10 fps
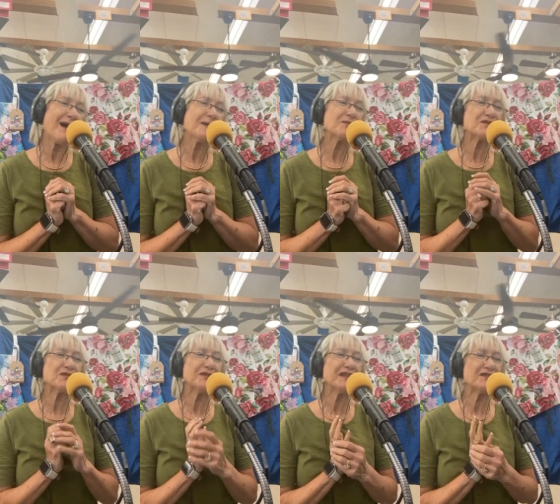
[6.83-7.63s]
I'm
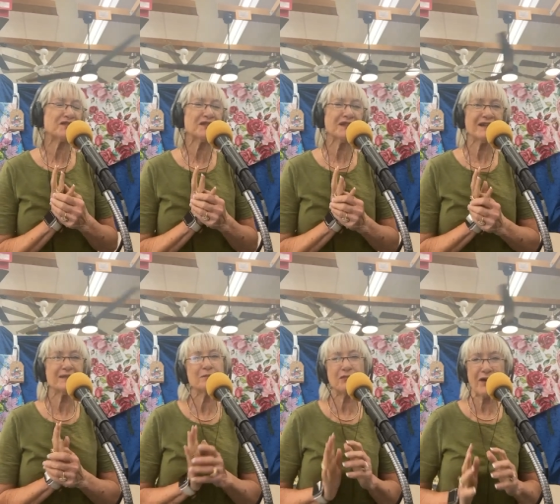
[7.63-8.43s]
Trudy Chook,
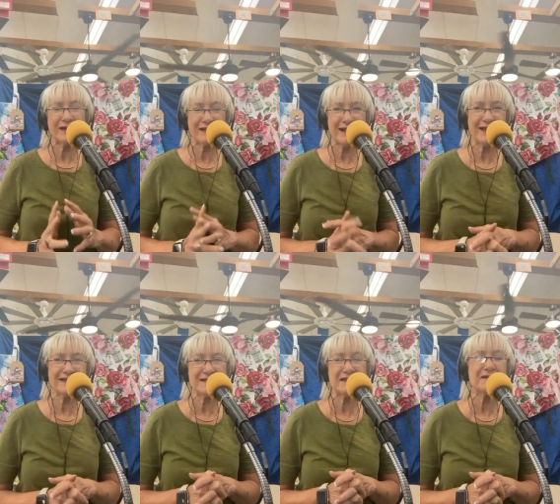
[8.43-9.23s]

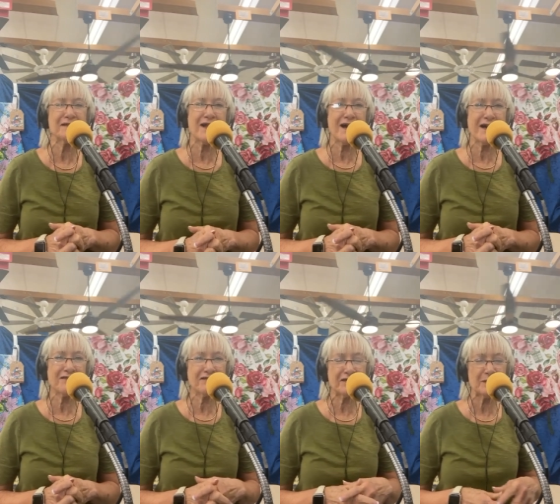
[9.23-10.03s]
broadcasting
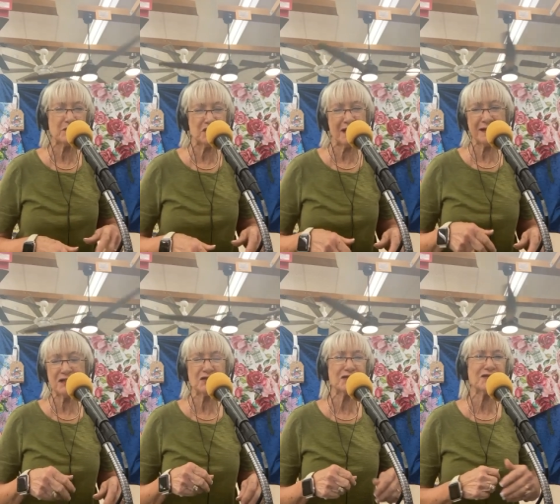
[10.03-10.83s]
live from
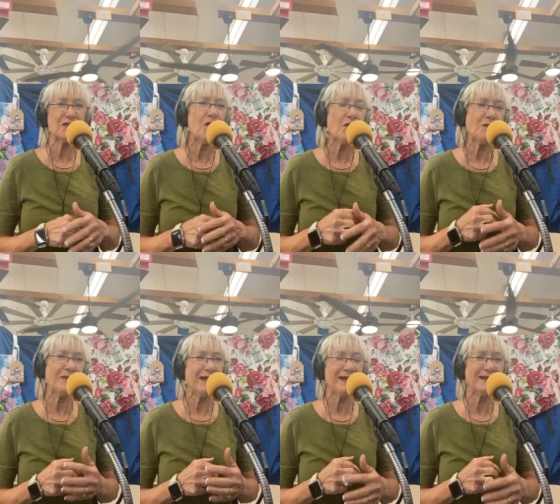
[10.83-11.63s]
Johnny Chook's
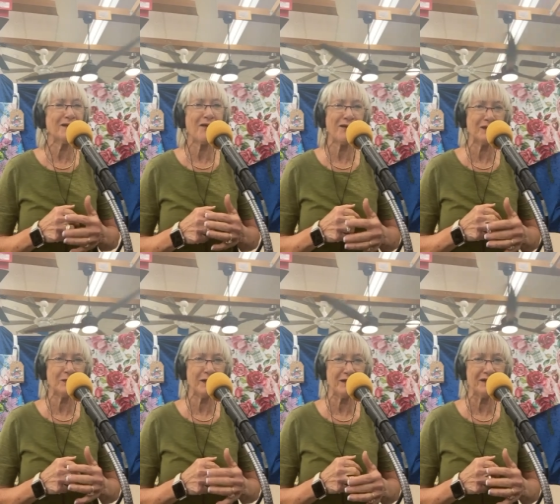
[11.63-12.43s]
Home and
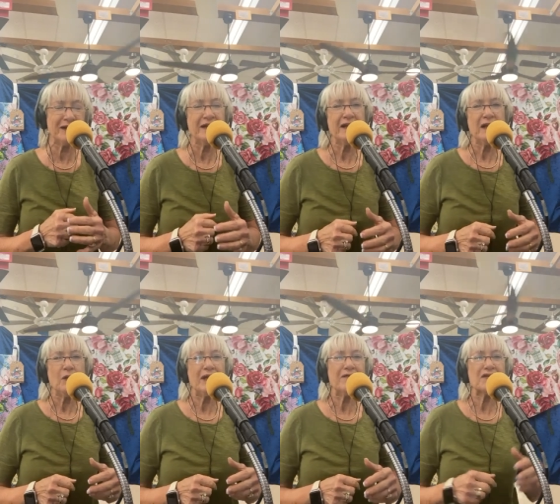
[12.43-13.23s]
Hardware.
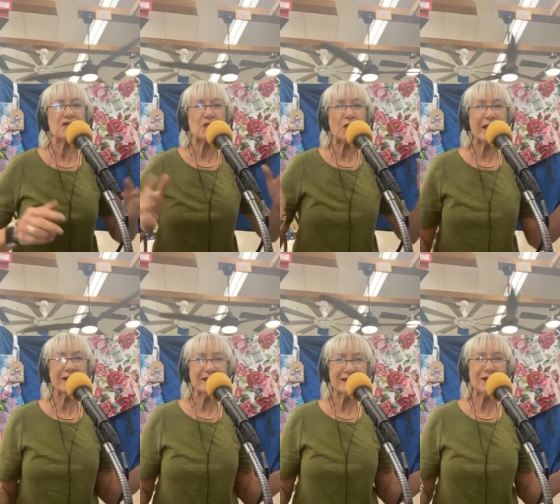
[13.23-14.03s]
We have this
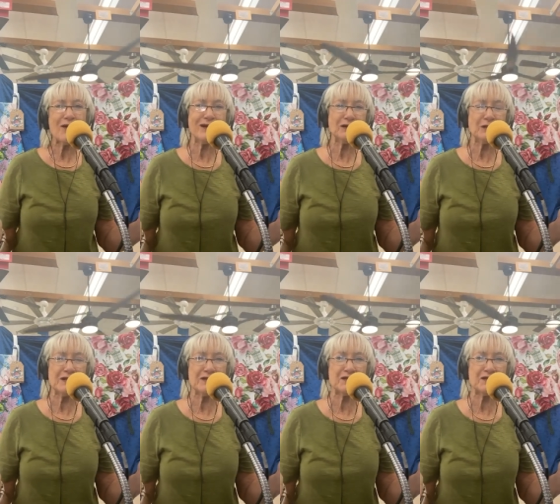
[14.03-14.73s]
great little hardware